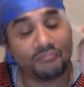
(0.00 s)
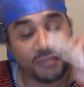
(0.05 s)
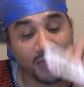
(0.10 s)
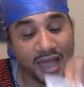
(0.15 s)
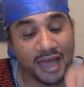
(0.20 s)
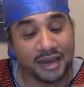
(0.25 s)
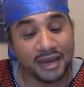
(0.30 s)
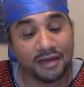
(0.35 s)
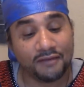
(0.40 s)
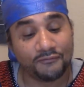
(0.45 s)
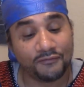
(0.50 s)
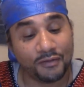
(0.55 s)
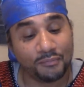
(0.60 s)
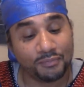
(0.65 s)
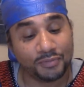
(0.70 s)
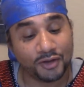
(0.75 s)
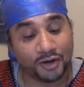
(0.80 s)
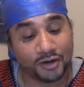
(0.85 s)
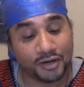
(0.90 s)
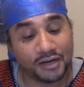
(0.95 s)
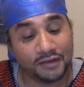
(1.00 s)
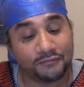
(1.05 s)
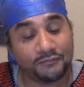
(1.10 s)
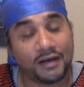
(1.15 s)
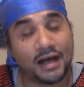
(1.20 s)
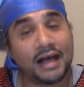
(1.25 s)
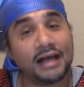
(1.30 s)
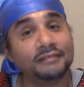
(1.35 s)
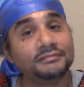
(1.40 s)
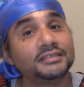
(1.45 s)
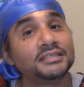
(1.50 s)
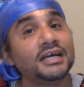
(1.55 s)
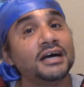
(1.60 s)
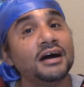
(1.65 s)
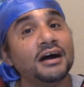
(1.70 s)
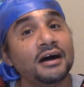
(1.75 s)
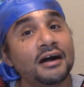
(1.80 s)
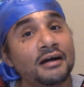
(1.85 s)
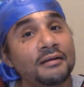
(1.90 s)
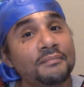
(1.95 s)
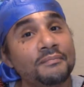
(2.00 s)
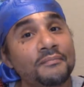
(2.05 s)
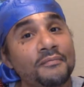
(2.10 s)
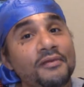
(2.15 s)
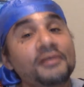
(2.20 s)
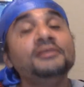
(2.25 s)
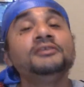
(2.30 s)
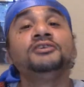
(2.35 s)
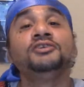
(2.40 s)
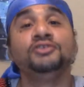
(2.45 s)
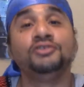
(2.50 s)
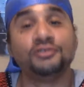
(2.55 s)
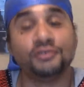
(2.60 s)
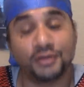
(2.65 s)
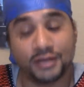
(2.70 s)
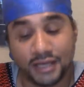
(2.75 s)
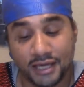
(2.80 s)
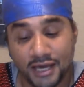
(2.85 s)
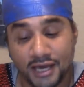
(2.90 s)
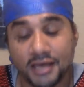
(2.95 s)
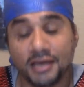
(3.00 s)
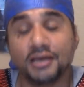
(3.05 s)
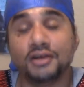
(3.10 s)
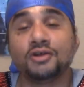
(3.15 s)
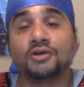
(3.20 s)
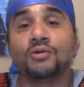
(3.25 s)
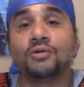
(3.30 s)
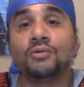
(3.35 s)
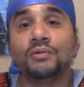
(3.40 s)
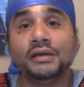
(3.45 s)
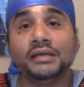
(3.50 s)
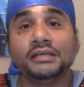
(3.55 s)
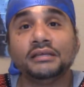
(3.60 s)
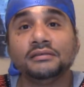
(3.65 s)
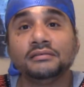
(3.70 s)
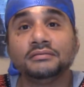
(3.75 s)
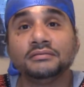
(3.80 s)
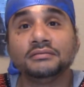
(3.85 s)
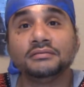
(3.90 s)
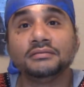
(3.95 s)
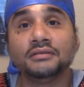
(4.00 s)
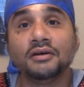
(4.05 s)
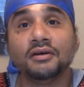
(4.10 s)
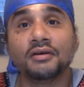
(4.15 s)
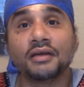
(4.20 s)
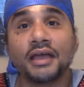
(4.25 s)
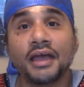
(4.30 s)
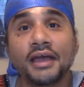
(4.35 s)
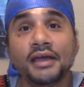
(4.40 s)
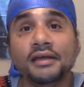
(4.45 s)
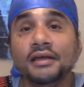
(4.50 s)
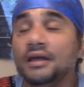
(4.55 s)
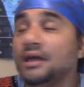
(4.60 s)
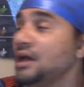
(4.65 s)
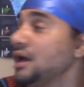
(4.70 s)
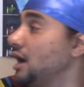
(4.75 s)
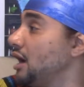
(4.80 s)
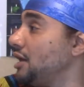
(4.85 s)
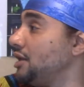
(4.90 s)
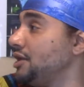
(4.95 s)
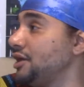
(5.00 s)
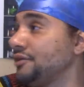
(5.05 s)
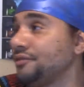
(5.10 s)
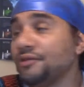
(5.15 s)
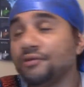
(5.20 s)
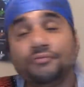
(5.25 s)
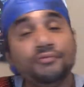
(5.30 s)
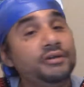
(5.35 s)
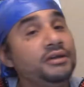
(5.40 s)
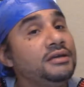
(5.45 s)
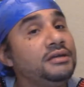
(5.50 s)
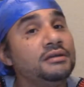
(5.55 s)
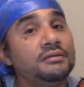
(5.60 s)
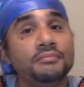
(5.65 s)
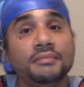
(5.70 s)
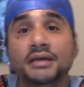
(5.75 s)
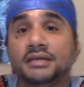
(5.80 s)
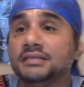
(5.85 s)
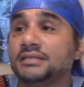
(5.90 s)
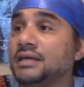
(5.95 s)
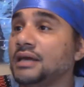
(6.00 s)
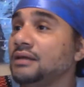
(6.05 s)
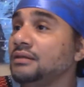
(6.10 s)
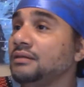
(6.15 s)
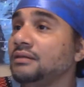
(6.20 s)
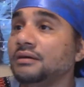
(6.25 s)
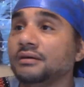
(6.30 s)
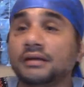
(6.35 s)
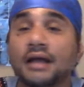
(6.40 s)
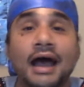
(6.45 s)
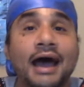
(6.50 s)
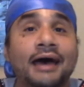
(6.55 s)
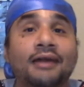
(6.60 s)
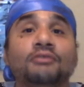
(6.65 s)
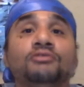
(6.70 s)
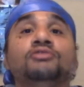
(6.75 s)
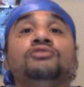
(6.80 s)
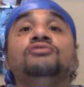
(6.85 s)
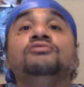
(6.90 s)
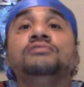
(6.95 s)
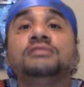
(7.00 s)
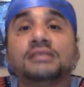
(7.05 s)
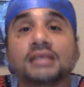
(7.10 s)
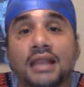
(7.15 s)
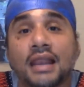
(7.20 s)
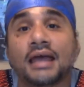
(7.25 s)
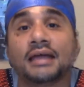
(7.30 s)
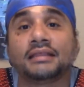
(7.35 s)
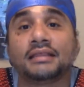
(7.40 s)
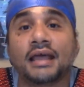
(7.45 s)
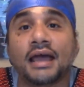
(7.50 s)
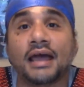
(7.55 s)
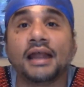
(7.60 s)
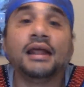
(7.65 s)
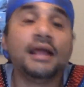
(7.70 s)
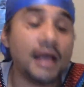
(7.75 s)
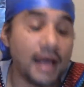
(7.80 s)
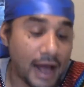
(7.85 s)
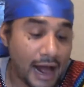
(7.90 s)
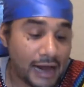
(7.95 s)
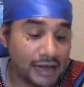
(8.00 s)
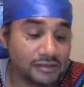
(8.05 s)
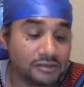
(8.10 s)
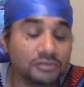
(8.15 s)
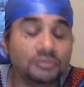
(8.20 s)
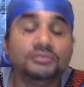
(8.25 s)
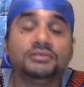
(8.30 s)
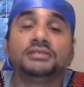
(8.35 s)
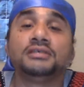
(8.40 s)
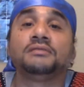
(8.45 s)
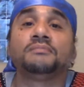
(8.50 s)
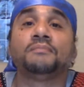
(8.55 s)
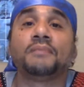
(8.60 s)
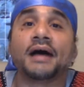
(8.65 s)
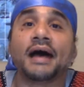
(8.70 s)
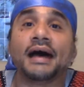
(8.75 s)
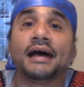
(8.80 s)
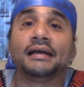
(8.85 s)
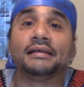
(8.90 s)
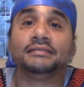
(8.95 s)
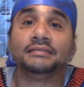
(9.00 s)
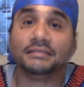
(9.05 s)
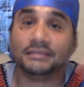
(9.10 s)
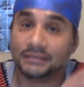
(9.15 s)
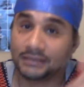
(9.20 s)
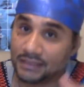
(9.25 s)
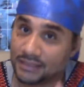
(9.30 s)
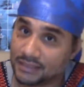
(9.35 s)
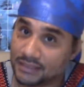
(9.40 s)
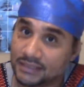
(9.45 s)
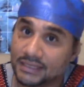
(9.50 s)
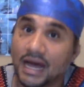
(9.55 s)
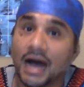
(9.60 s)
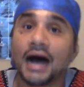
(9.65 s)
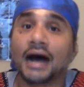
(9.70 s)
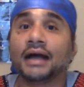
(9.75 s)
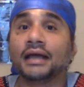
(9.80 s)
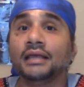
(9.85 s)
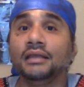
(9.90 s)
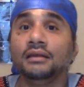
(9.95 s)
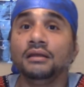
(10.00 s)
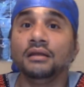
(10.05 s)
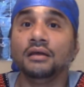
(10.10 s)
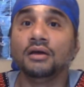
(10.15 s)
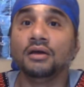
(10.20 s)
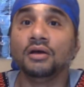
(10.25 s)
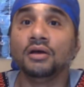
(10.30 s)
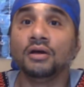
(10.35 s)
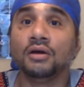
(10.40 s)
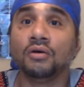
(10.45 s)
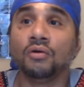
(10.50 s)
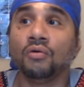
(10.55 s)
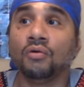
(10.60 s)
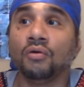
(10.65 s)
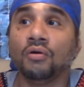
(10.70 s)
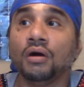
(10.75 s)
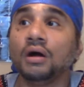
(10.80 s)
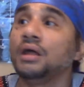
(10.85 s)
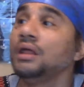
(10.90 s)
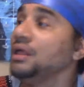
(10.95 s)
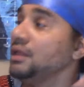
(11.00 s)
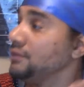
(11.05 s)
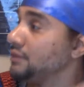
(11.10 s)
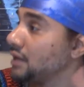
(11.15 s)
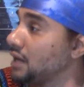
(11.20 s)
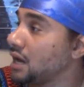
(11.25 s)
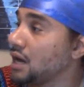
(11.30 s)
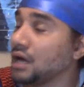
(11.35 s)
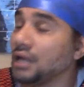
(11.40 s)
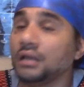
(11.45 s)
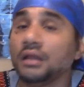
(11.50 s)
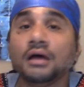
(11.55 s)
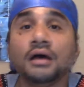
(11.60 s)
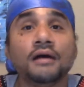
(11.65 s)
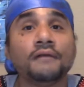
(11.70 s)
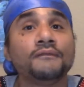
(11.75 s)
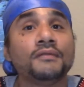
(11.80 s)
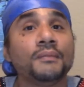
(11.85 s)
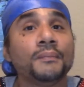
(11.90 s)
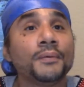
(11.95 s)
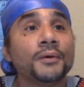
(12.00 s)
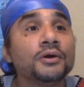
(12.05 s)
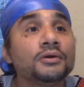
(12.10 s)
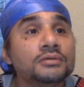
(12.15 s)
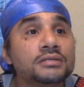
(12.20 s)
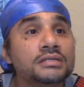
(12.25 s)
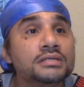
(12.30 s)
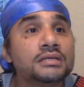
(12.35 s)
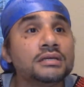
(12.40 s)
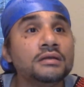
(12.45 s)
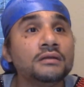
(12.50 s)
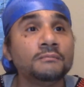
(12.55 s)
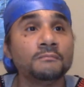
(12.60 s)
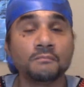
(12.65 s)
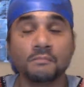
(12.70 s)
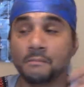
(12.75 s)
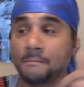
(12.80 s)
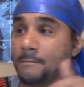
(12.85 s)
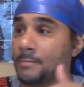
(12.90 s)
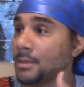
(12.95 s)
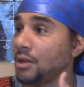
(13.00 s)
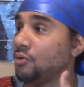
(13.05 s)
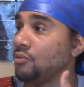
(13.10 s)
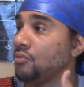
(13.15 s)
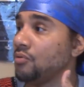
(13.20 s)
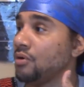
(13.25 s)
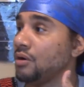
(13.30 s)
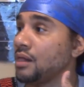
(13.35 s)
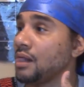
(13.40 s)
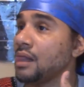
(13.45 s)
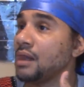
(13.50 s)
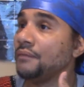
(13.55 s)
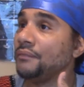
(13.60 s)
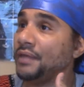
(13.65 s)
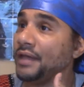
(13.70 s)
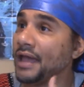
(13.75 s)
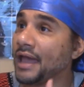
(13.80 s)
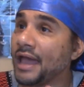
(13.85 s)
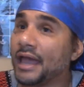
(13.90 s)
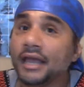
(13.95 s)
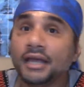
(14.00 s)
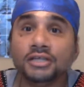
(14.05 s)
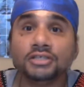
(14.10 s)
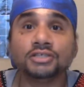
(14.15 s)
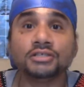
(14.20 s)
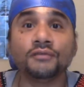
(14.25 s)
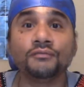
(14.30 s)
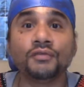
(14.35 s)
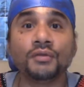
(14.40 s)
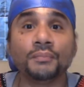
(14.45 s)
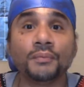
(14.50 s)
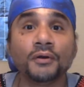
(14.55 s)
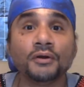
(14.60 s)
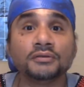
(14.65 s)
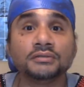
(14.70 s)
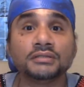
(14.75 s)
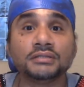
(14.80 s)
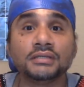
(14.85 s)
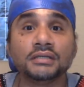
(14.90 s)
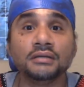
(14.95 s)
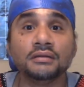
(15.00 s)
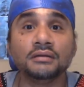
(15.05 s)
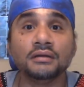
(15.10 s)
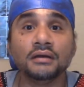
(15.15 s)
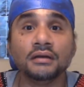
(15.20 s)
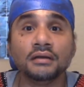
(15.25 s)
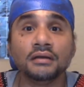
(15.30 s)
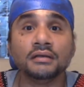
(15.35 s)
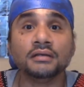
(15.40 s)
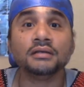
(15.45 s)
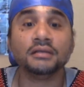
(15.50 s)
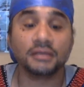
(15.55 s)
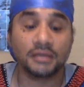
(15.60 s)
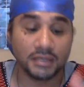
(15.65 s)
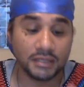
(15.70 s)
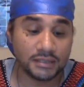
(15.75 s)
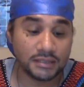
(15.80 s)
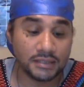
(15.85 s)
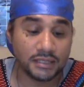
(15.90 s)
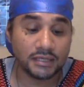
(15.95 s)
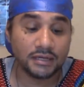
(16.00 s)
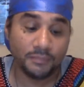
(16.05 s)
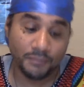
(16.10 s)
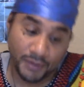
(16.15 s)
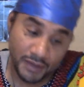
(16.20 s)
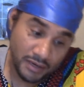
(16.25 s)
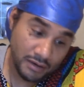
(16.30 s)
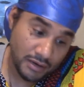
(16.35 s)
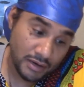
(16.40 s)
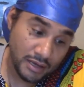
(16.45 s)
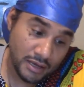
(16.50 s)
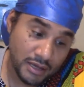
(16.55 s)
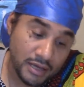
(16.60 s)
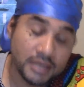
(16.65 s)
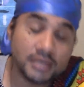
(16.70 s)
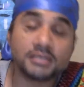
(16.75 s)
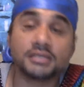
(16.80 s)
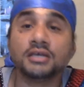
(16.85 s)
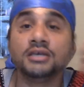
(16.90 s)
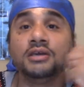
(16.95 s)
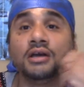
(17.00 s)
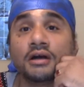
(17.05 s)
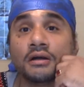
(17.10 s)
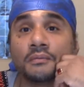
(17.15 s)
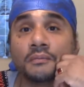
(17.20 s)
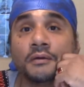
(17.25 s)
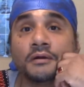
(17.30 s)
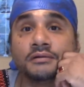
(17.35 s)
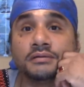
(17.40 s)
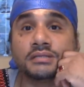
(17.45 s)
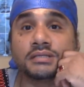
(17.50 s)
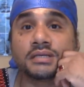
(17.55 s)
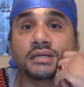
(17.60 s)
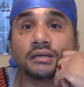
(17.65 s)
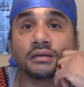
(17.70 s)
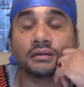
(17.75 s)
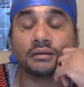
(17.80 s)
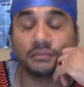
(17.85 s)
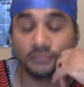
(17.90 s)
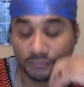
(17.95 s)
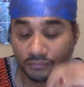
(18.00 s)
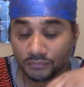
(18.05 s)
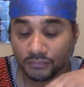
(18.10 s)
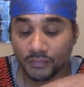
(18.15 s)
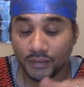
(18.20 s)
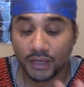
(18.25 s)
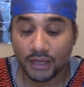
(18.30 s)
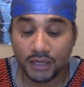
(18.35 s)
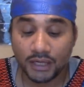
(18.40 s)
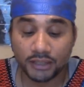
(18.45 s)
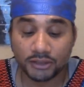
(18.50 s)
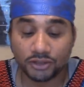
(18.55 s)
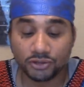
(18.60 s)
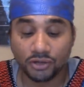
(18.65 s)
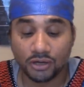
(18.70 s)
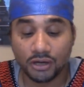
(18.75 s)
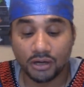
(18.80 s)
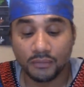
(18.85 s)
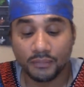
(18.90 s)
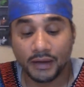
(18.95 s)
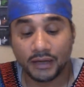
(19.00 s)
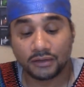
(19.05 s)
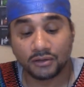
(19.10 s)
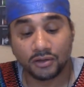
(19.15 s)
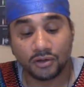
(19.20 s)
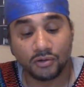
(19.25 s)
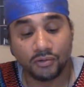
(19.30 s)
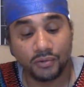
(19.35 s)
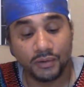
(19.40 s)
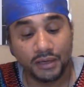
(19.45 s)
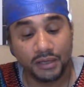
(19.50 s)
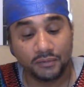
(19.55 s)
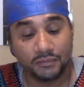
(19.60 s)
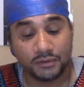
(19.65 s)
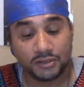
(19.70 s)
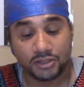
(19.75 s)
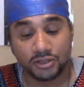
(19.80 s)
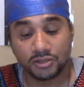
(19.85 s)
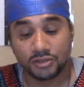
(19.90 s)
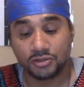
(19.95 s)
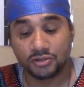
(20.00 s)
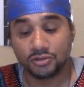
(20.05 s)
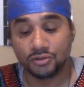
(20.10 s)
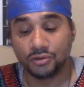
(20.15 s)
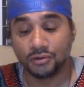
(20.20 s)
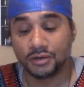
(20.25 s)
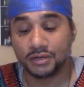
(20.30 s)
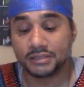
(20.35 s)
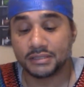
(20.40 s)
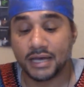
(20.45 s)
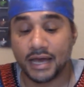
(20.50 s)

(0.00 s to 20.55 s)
And then from 35 to up, you're a king and a queen. Okay? Another reader may say, look, I don't use it like that. I use it by the sign or the color of the person or the age of the person, but it is a young person. Let's talk about the Queen, which is a Taurus.